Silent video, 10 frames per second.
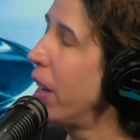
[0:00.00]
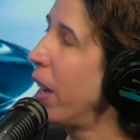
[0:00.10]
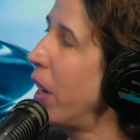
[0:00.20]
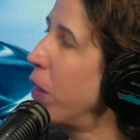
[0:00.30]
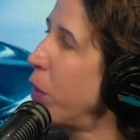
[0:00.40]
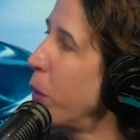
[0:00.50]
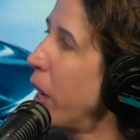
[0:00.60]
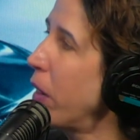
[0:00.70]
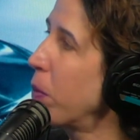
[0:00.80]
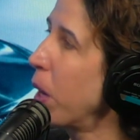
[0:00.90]
And if you
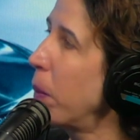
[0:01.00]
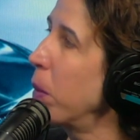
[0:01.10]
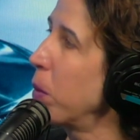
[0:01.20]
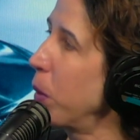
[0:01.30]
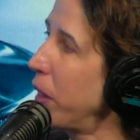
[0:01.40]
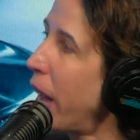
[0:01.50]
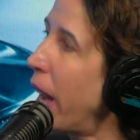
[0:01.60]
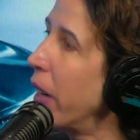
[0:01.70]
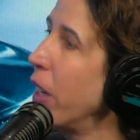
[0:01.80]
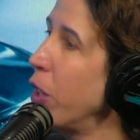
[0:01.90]
have problems with that,